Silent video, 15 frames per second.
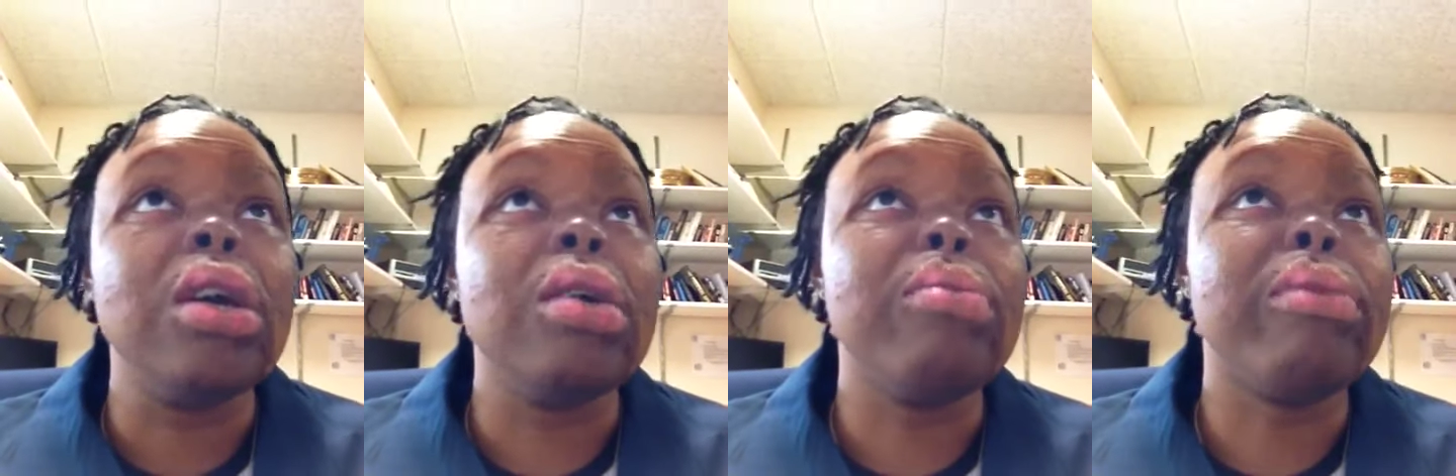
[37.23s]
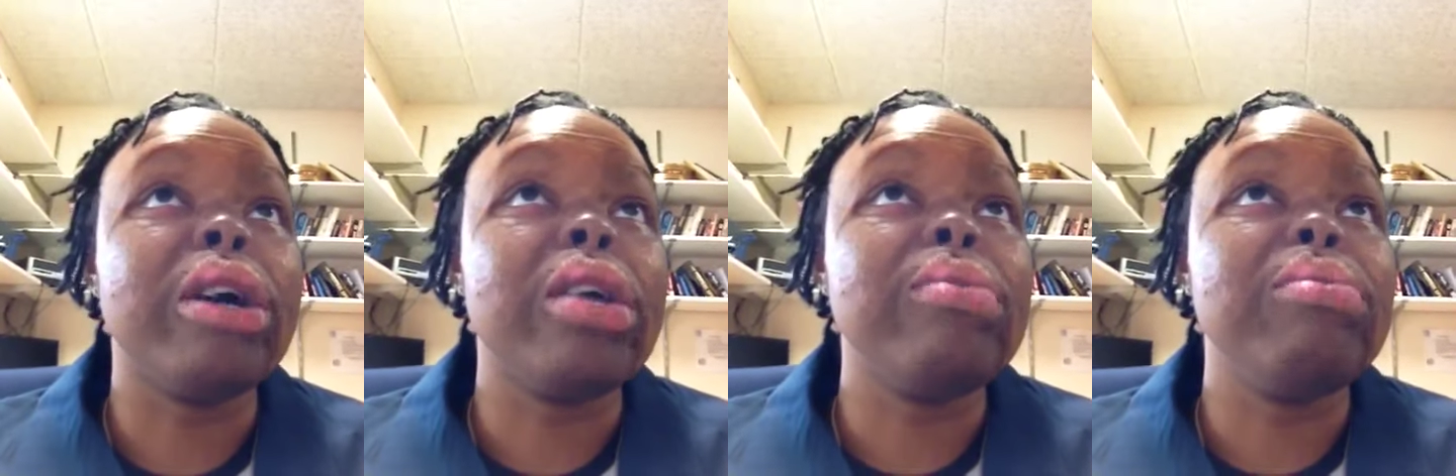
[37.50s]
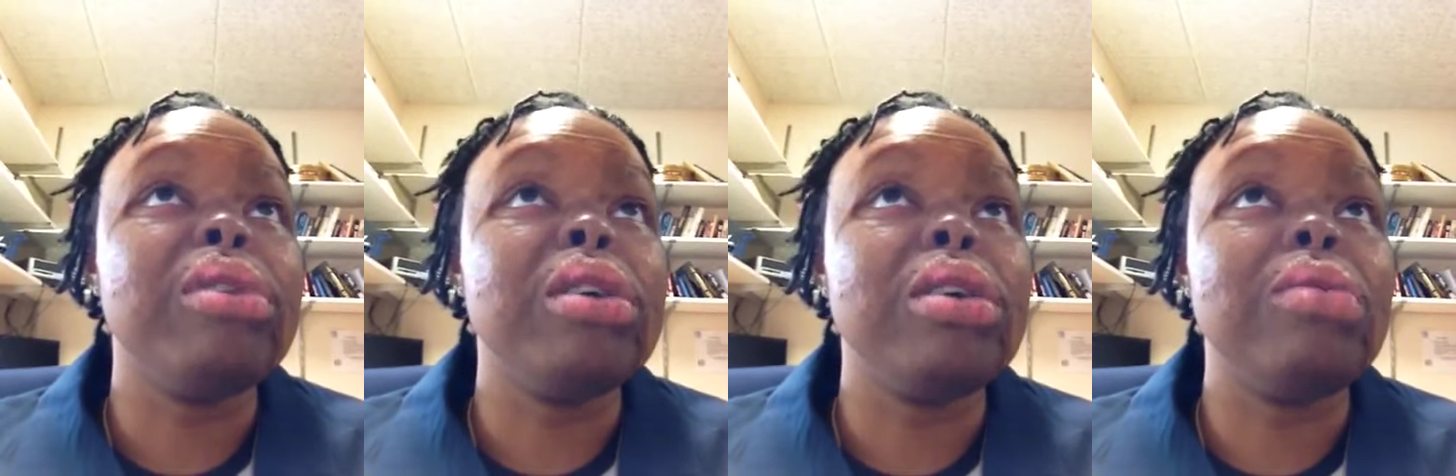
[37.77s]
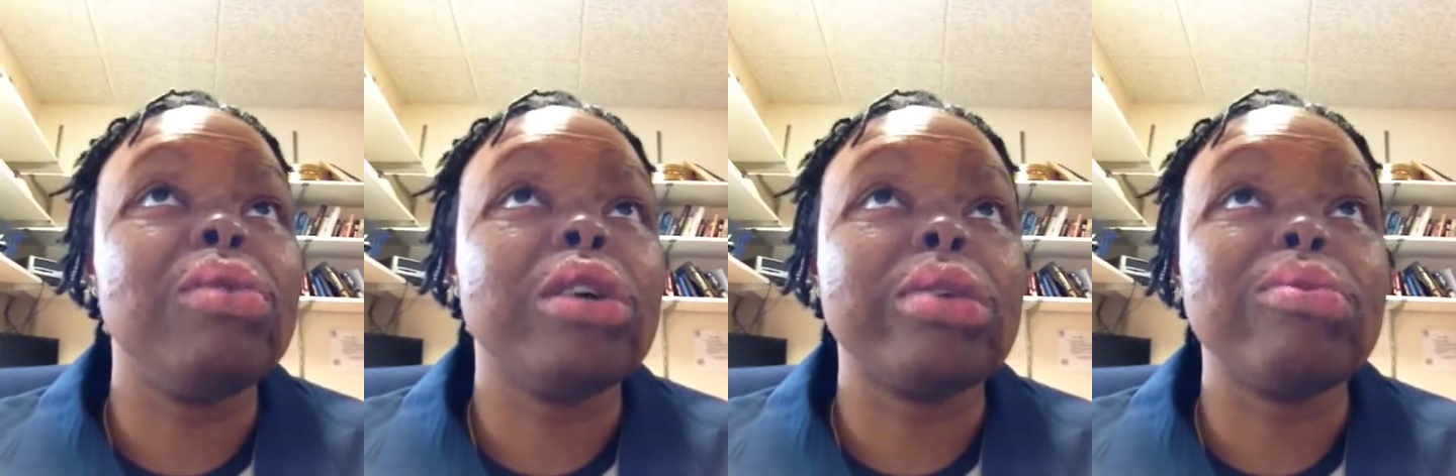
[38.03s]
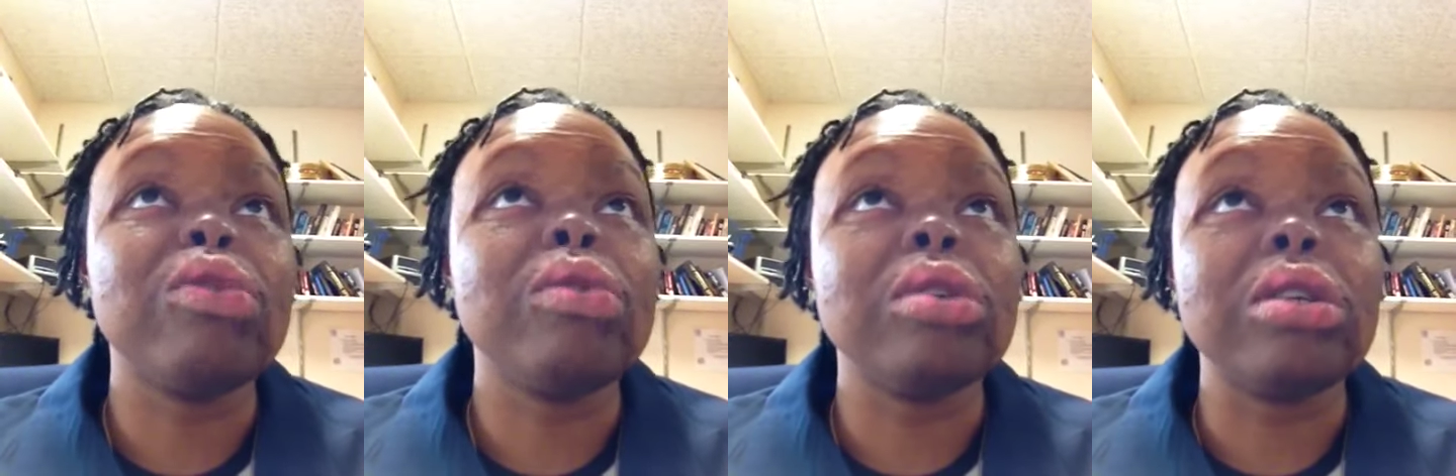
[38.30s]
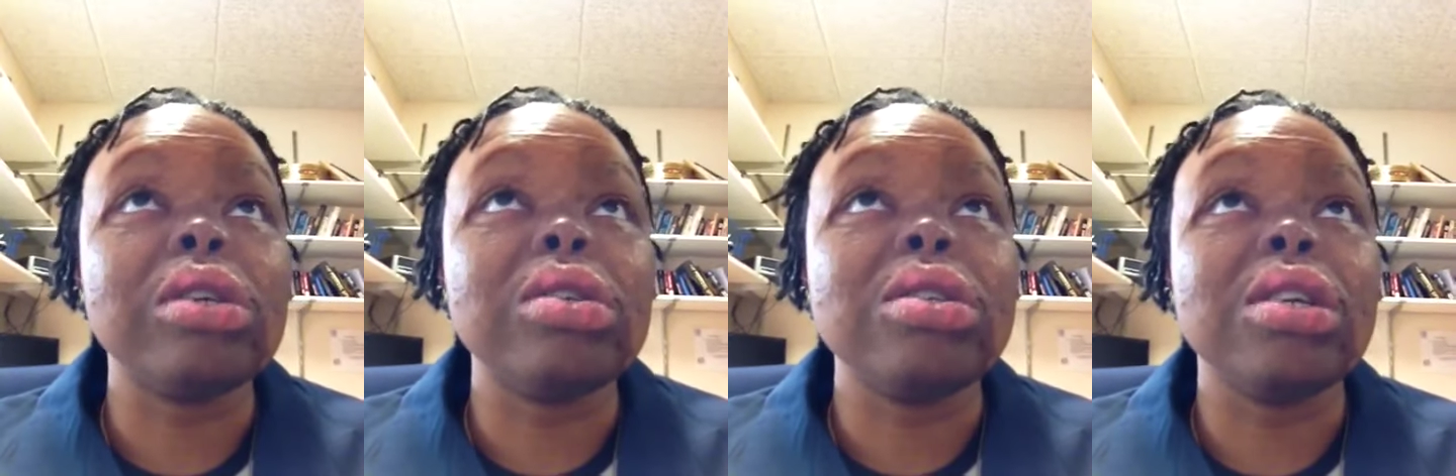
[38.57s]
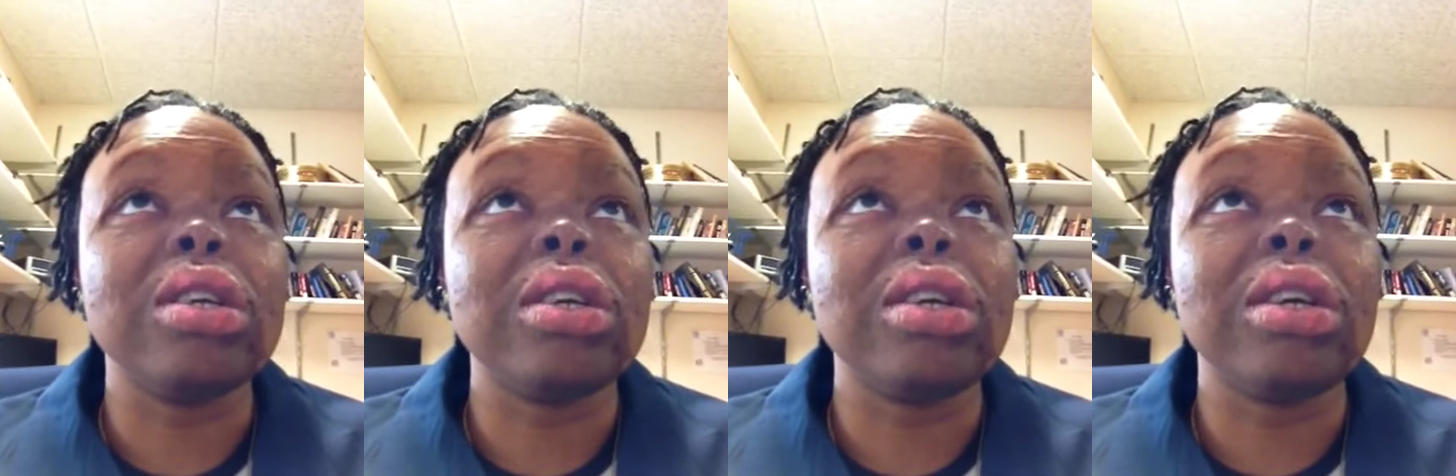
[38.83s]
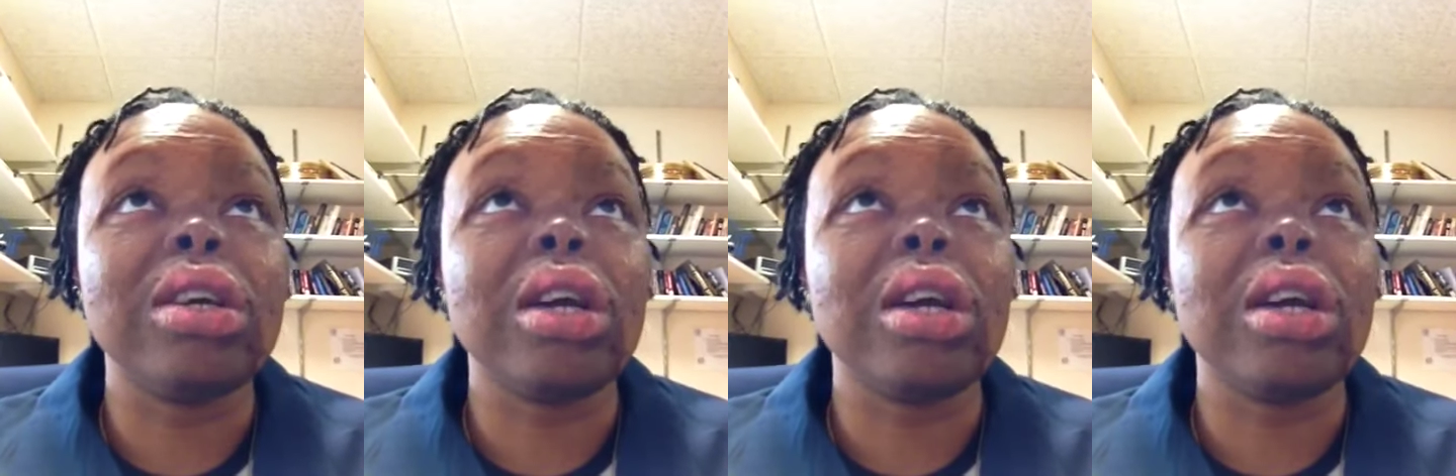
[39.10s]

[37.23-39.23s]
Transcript: It might be what I'm doing that day.